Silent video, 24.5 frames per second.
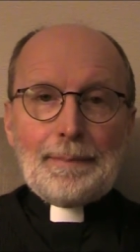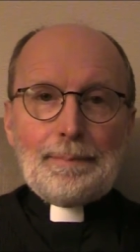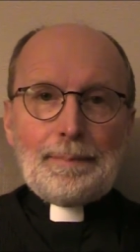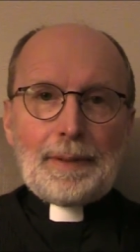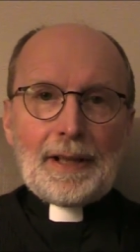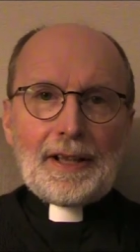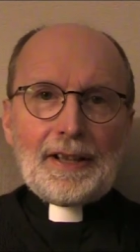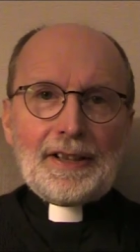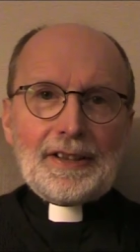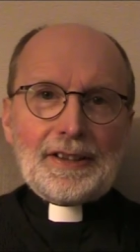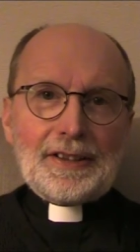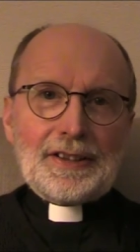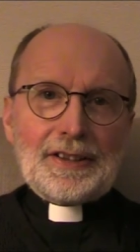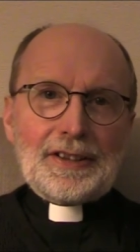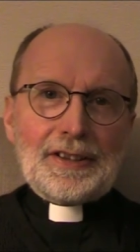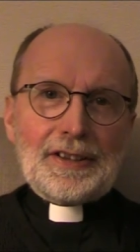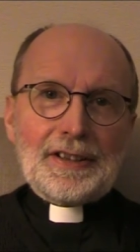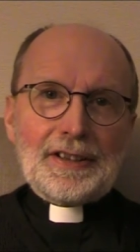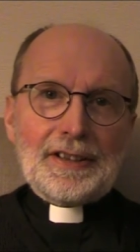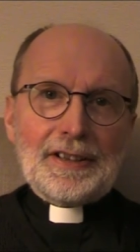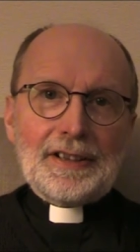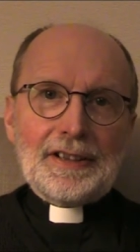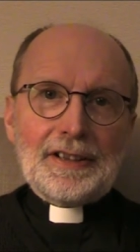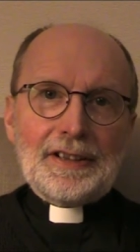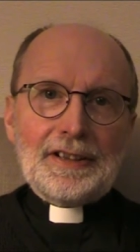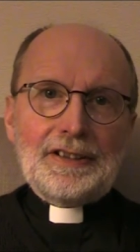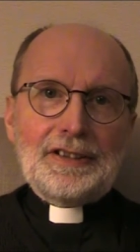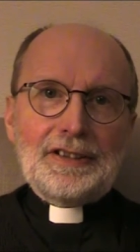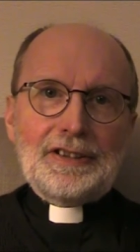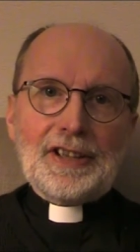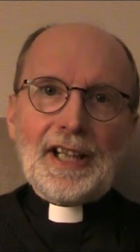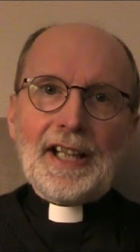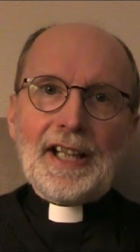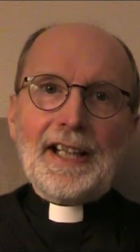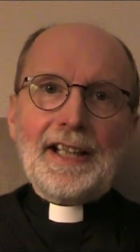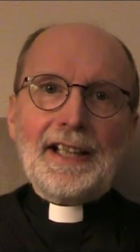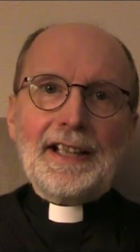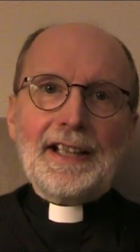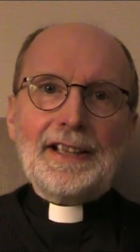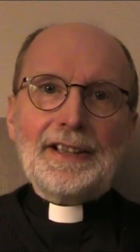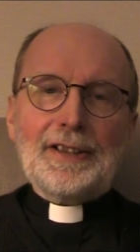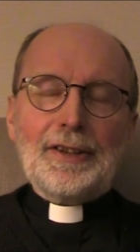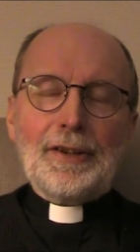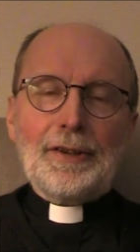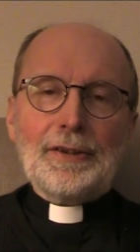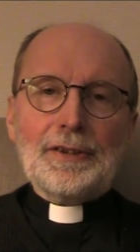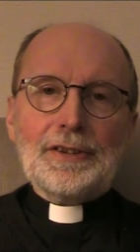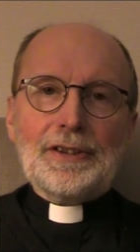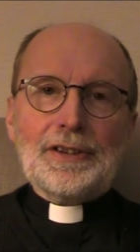but dare
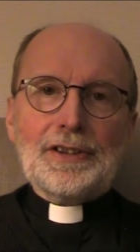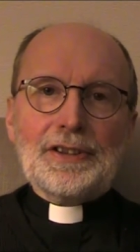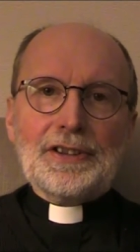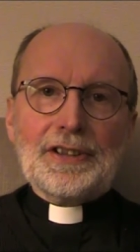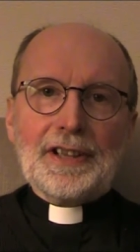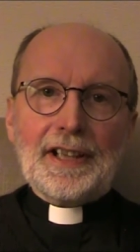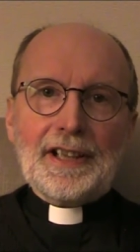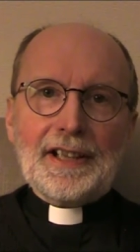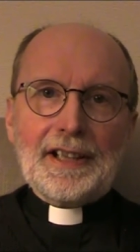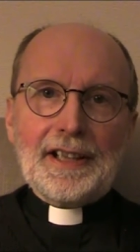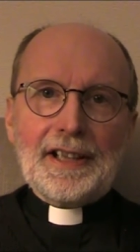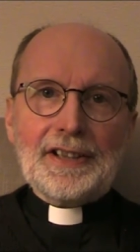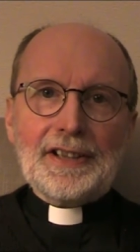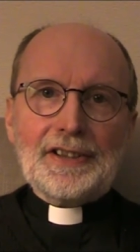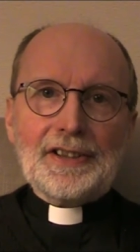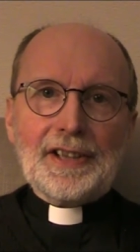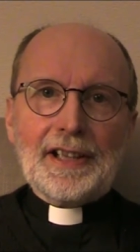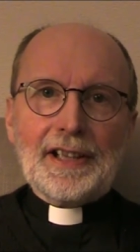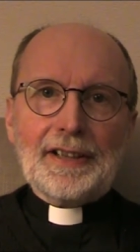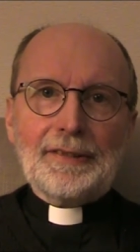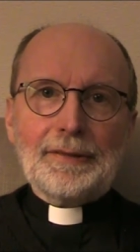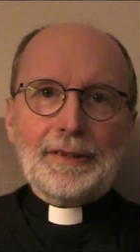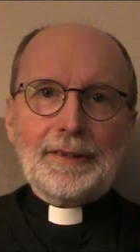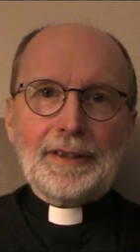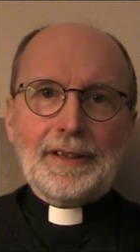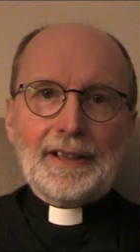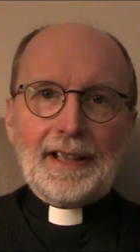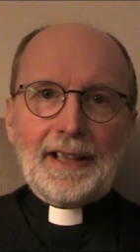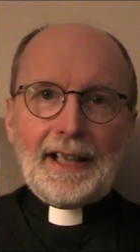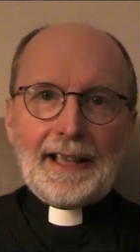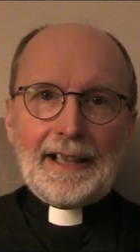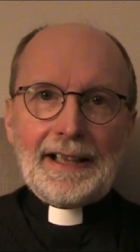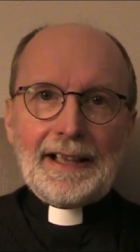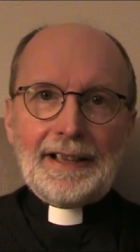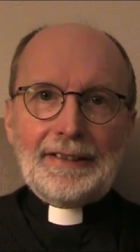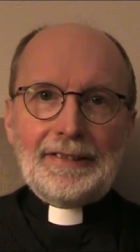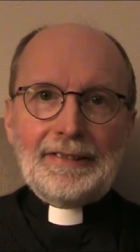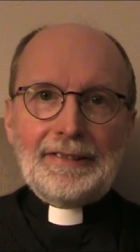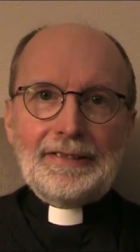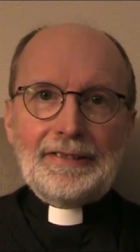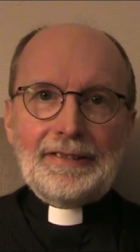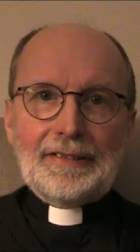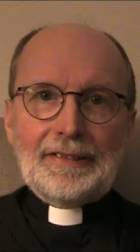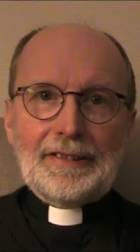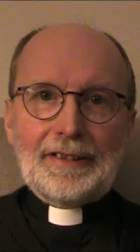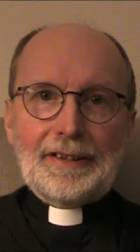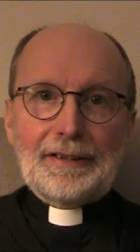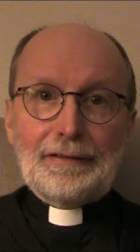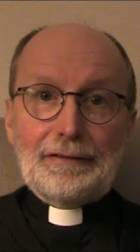not say it out
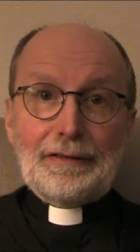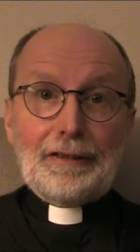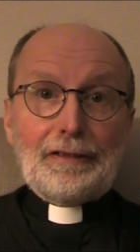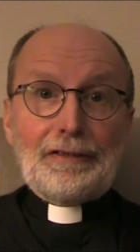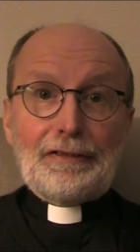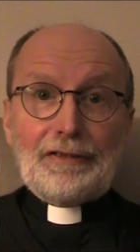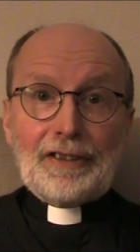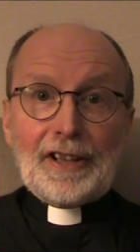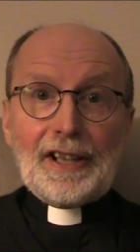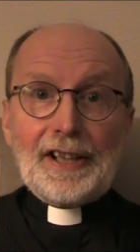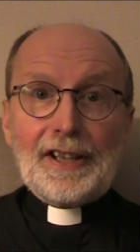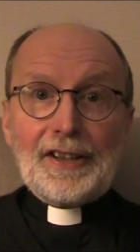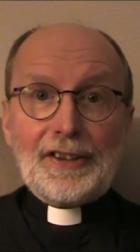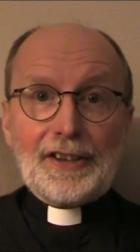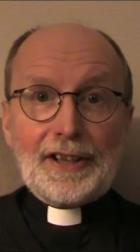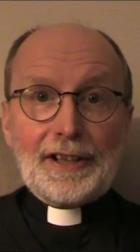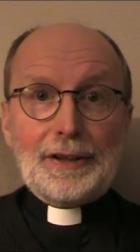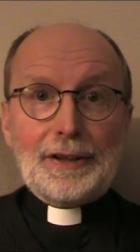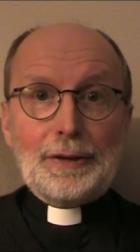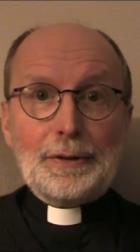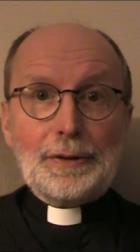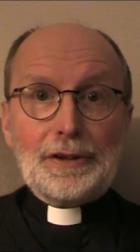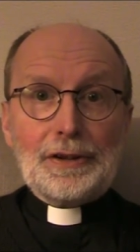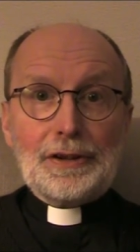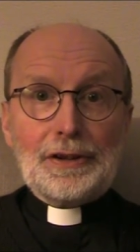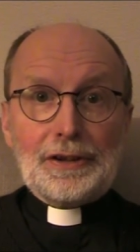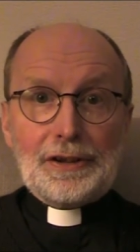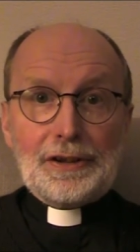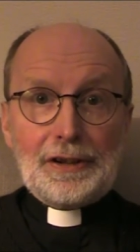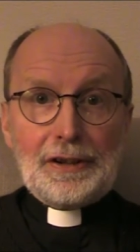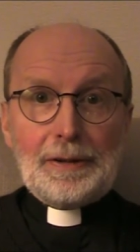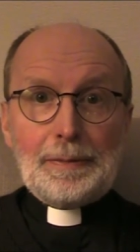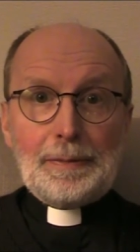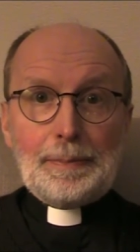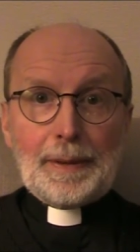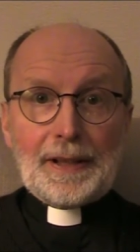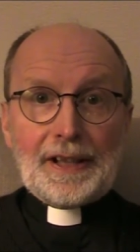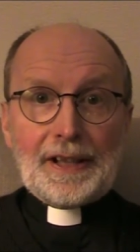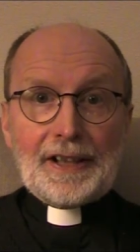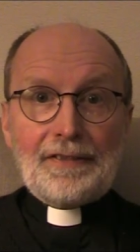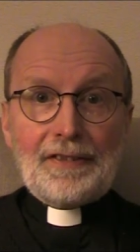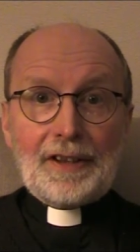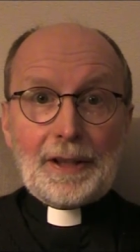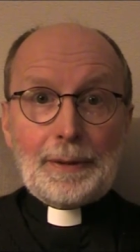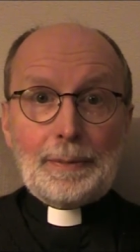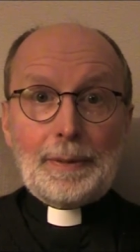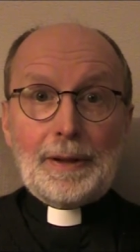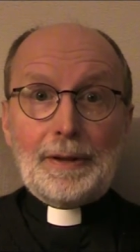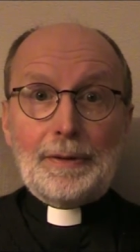loud, for fear they'd look stupid if
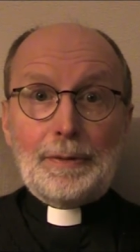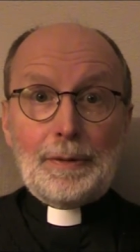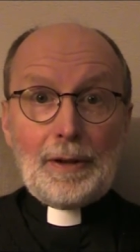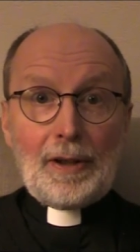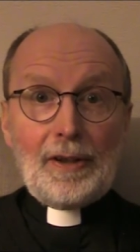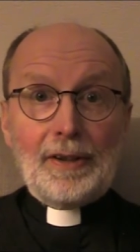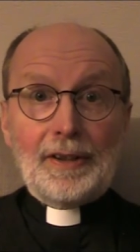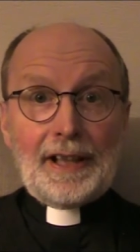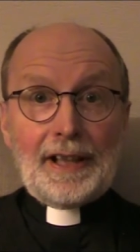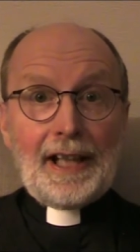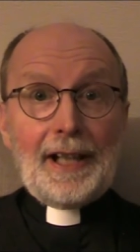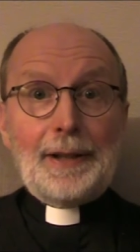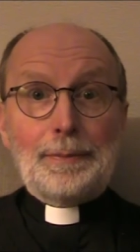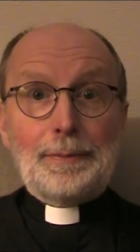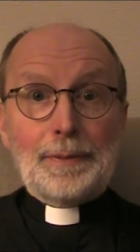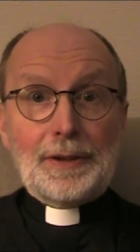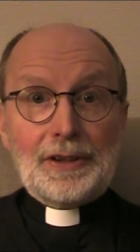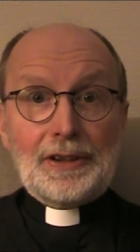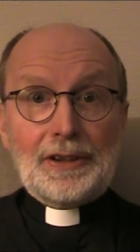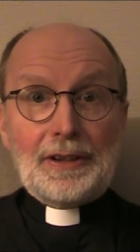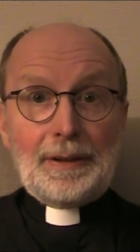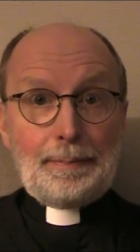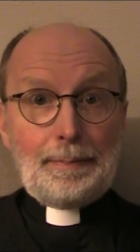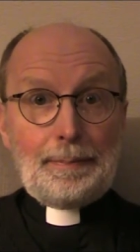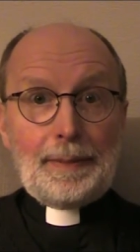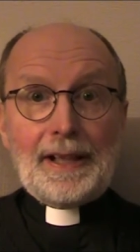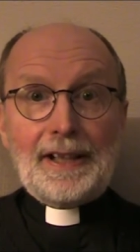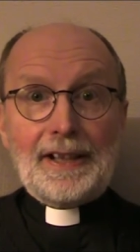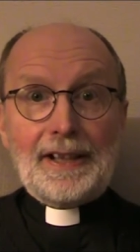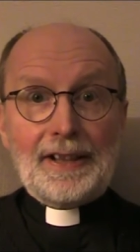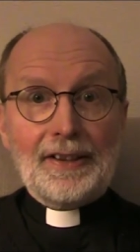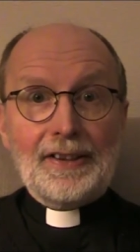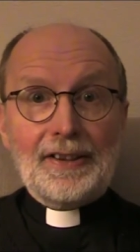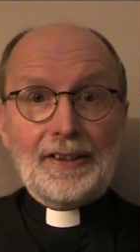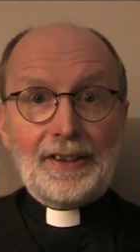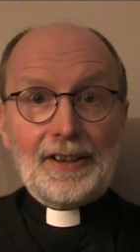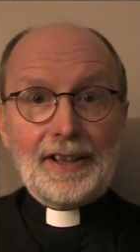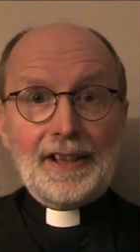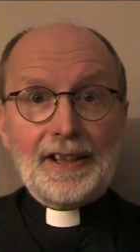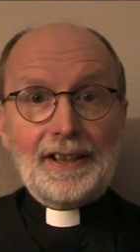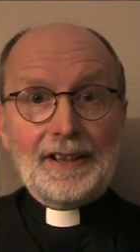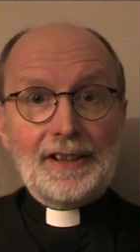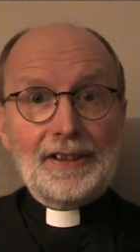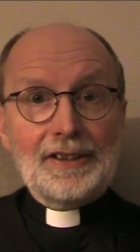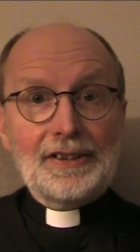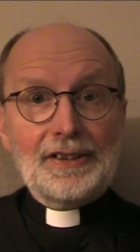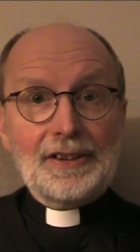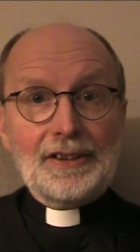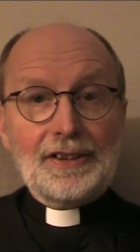they were wrong. It was a big
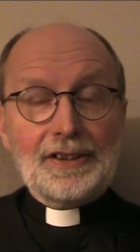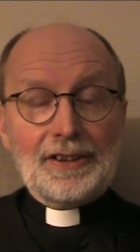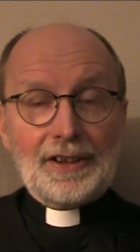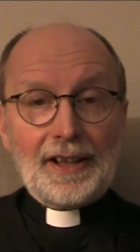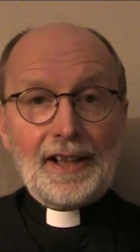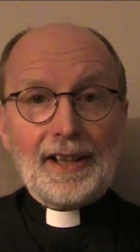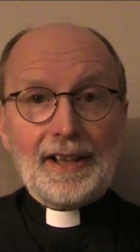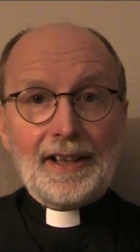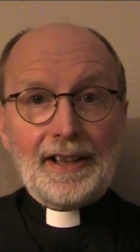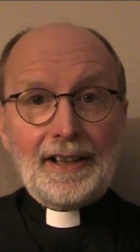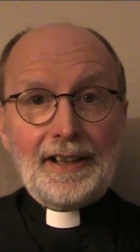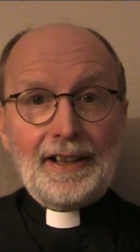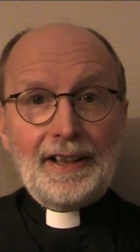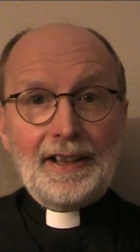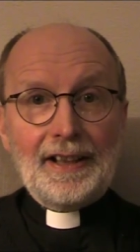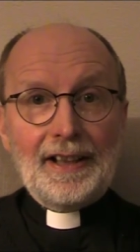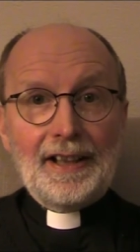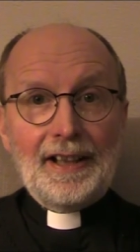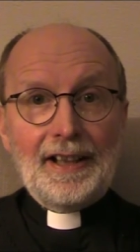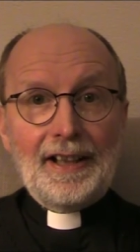thing to say.